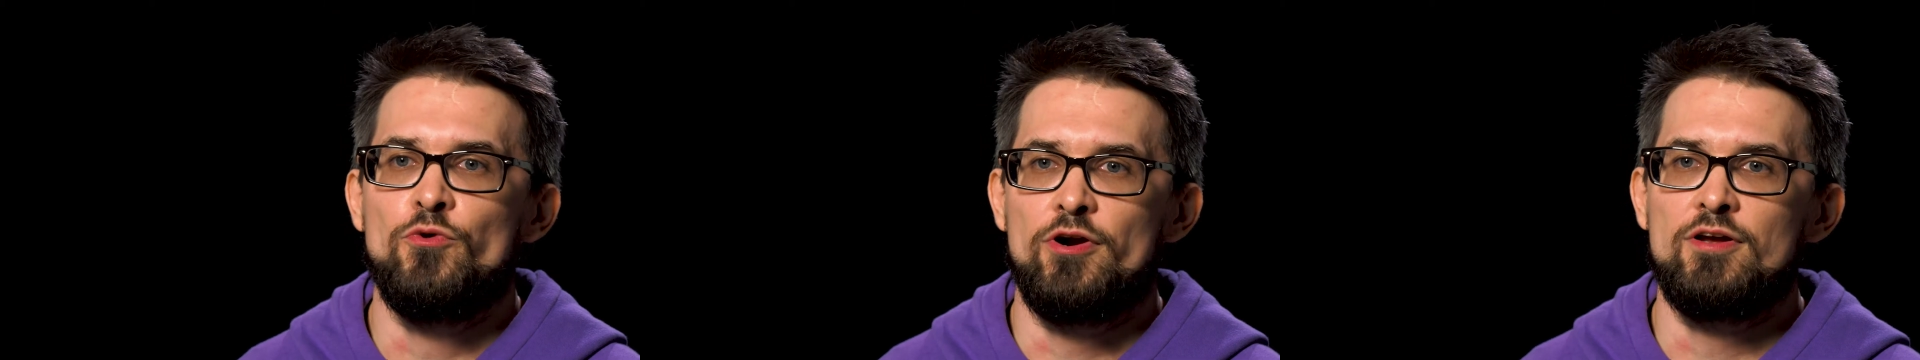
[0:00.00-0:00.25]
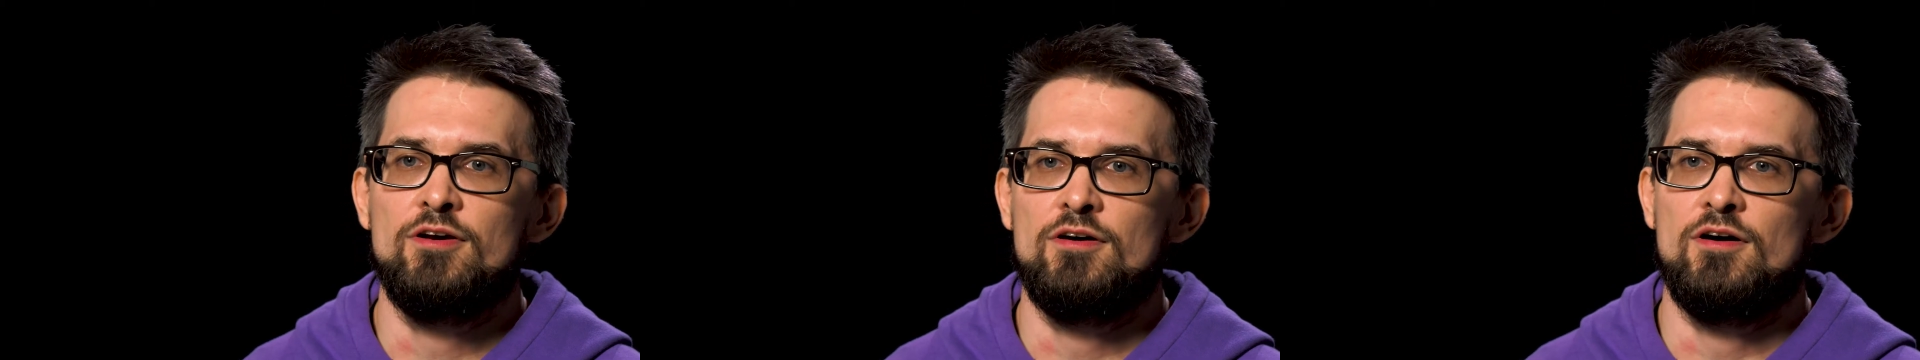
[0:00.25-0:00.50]

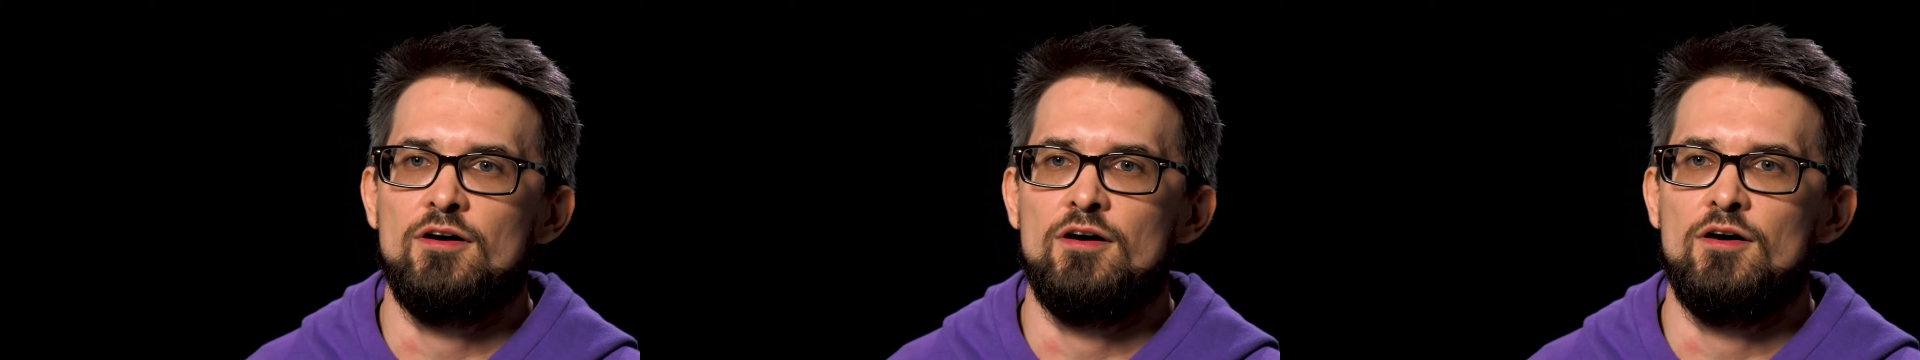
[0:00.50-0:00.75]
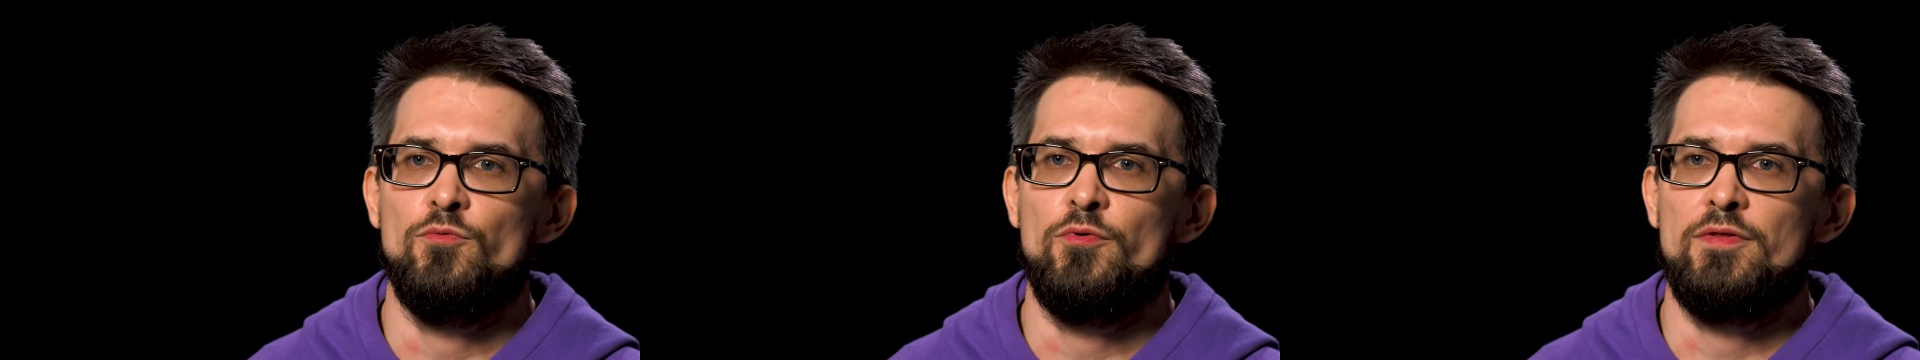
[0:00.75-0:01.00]
work
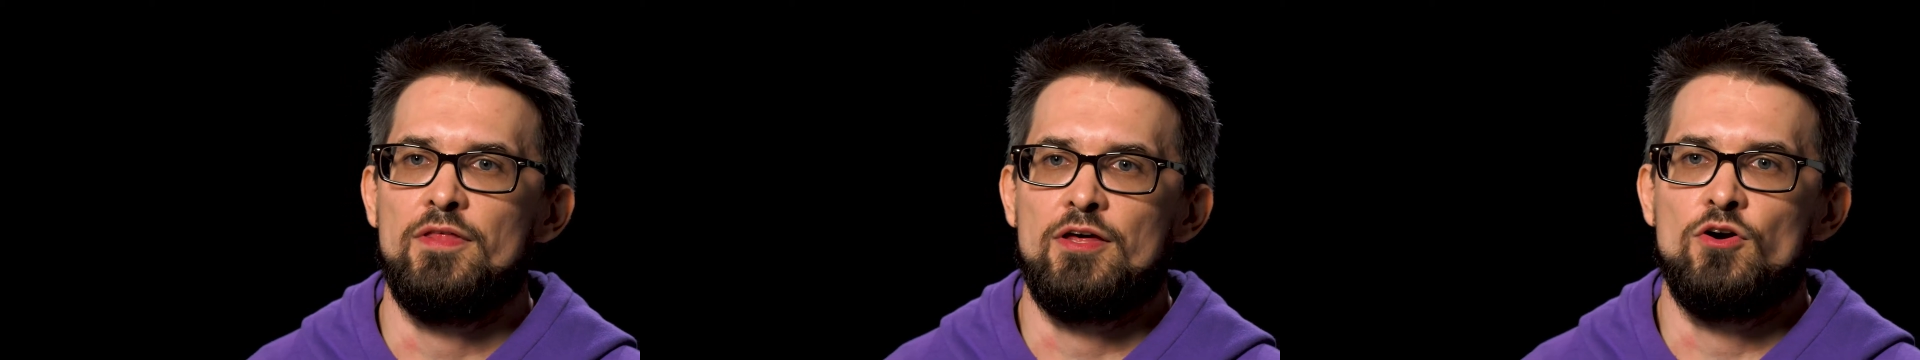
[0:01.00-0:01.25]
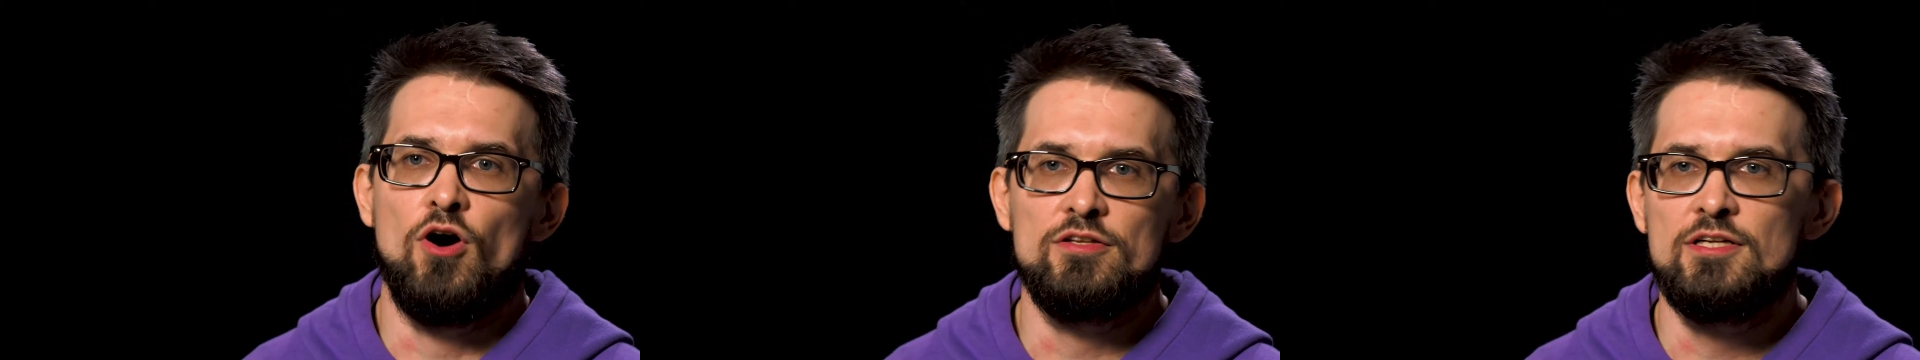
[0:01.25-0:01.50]
with
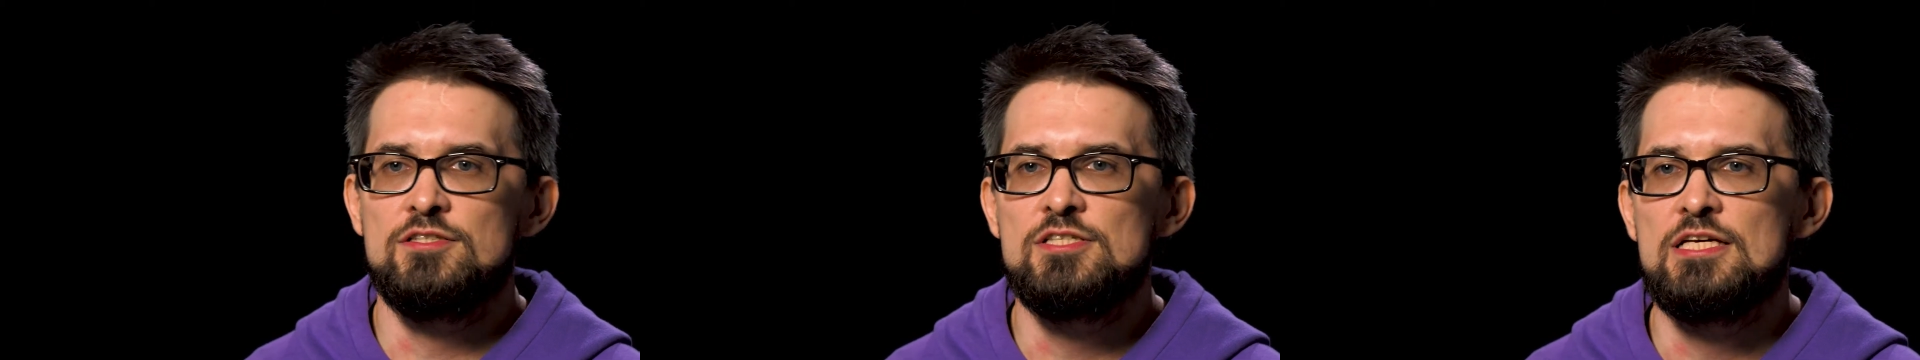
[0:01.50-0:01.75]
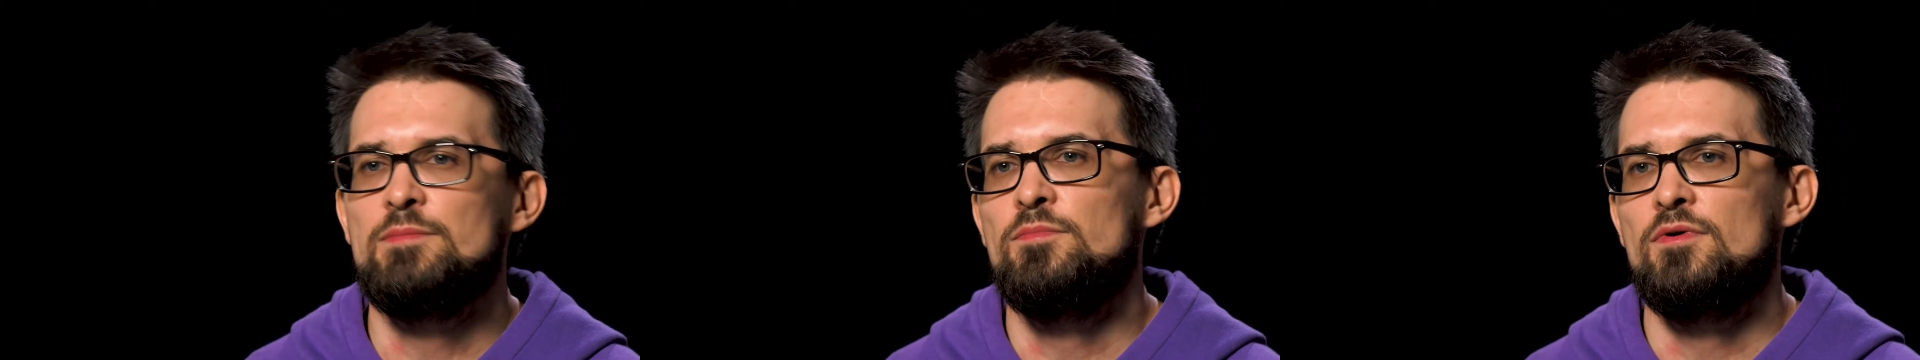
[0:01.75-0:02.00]
the Kotlin
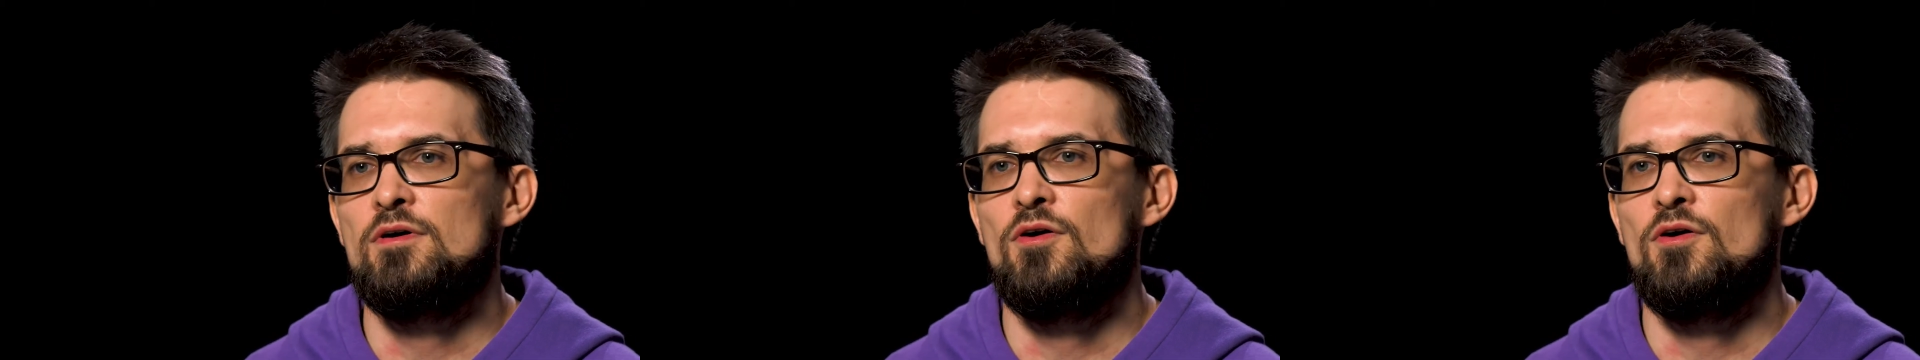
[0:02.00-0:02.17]
team